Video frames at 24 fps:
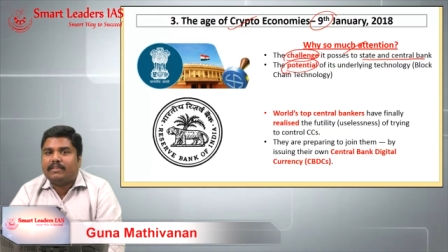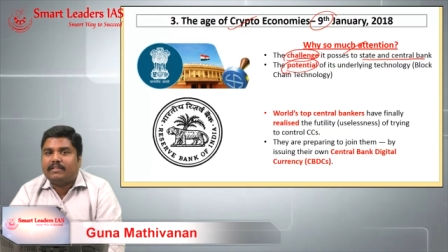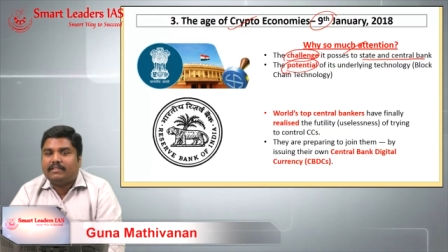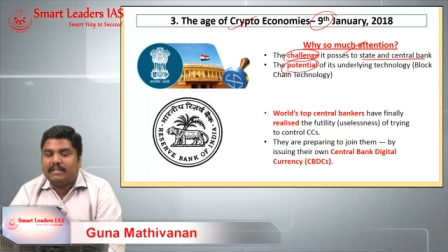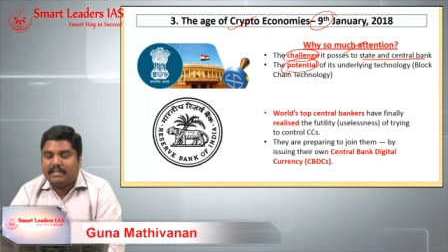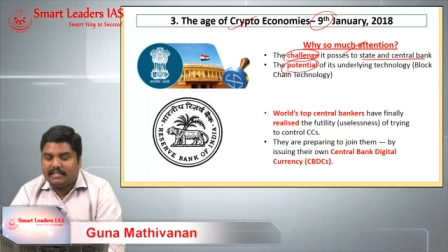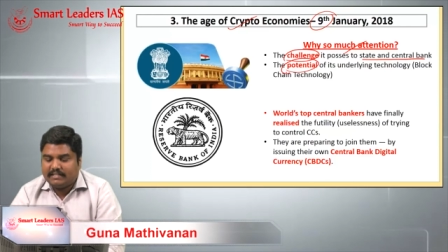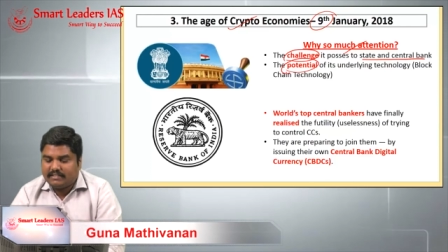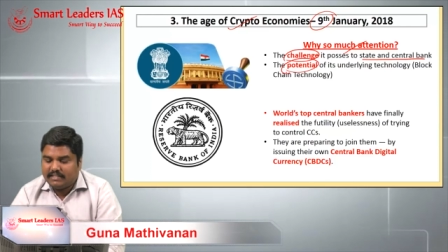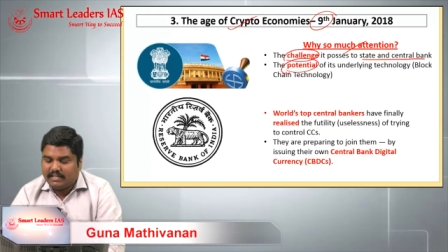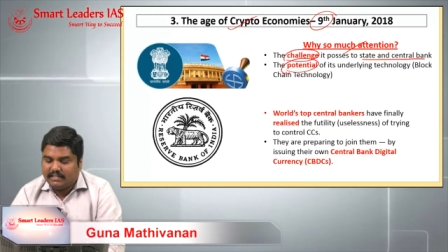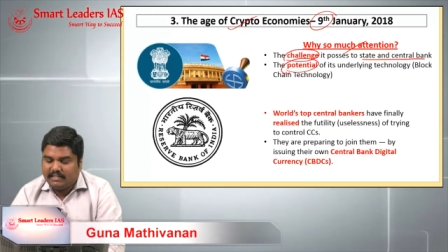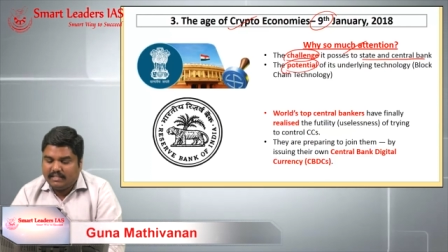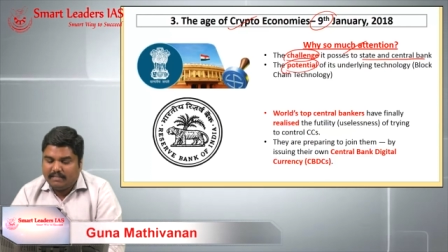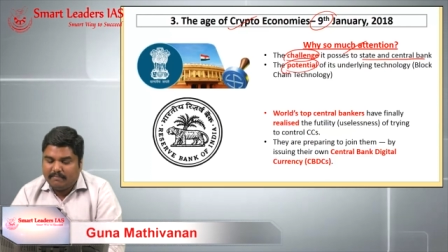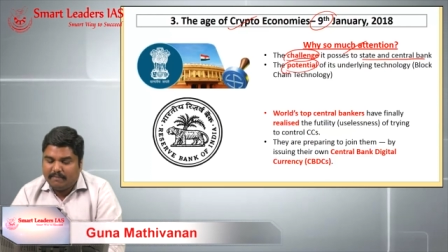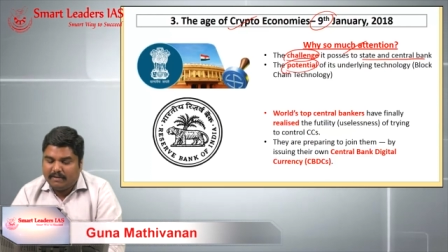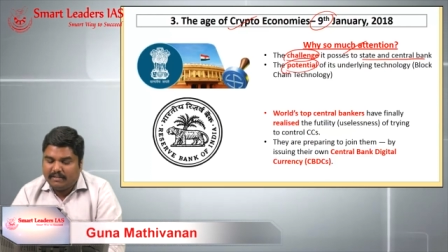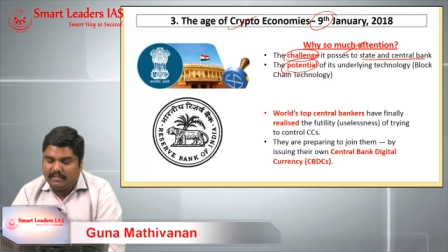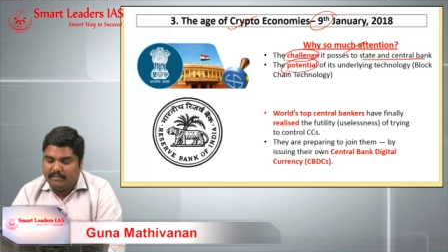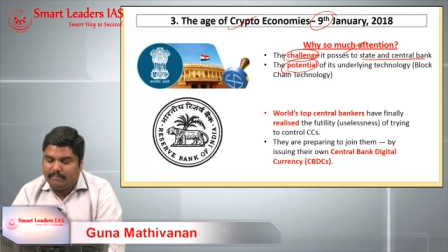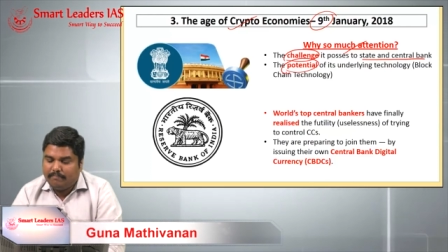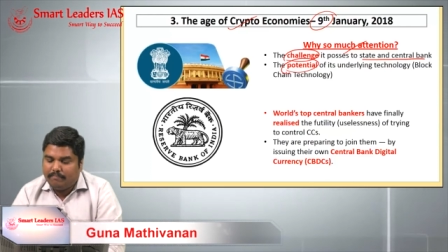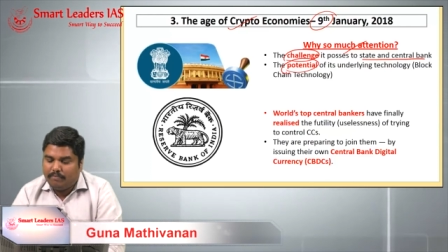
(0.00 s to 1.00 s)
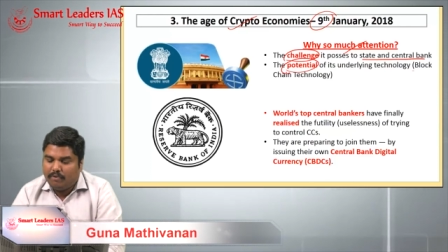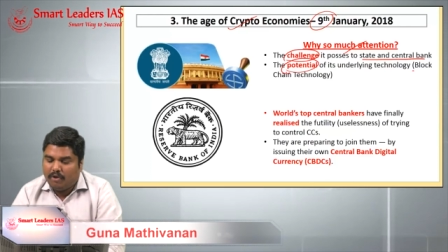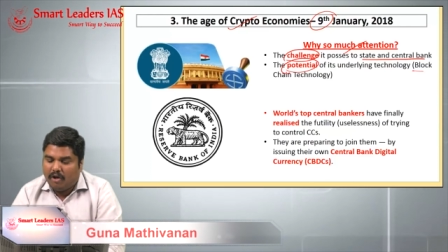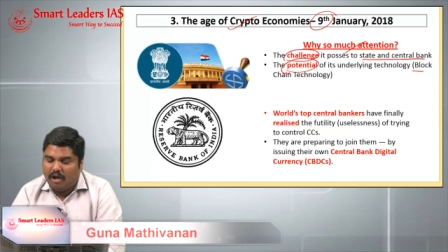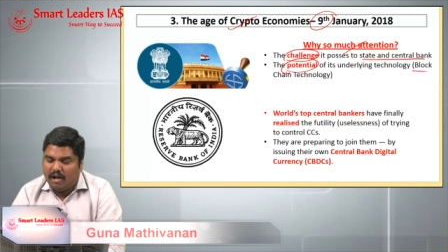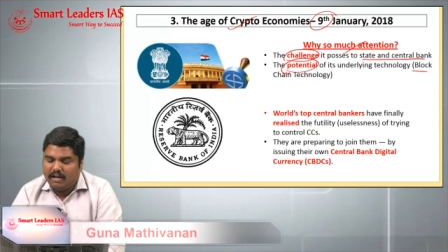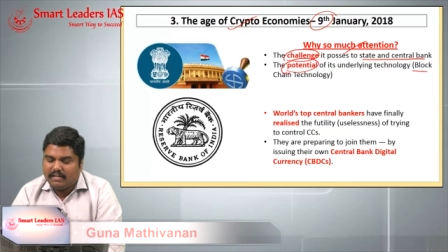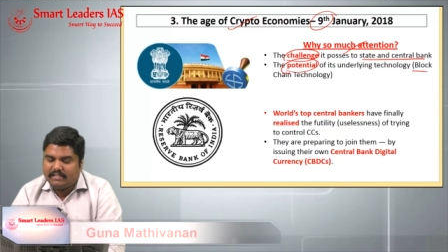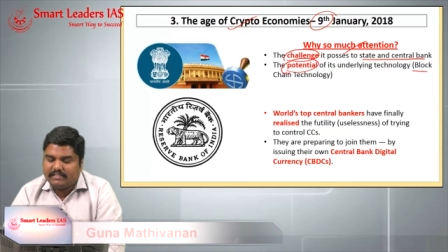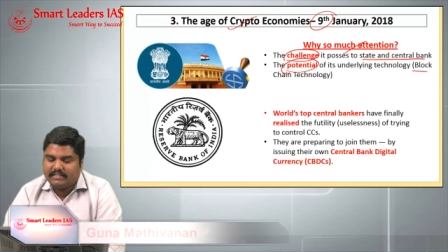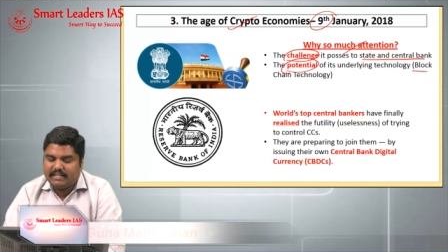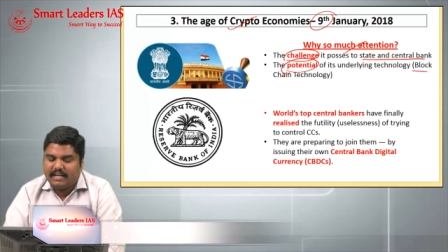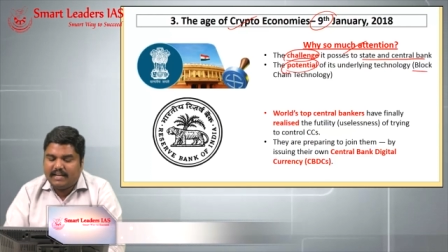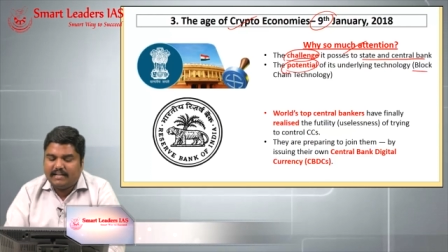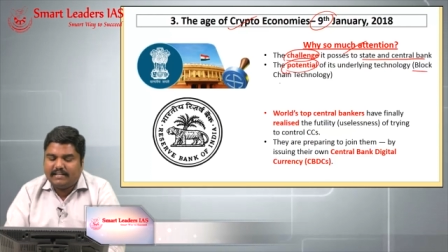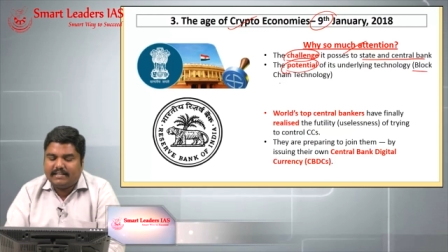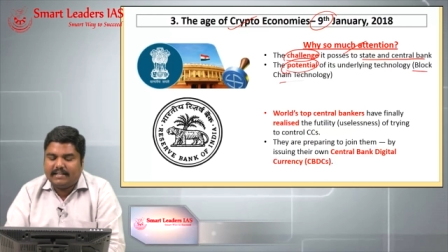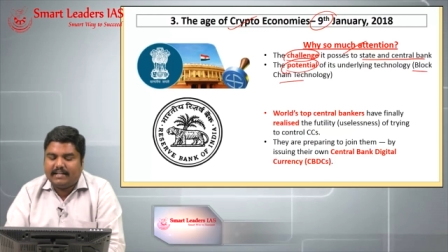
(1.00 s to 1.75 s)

that is nothing but the blockchain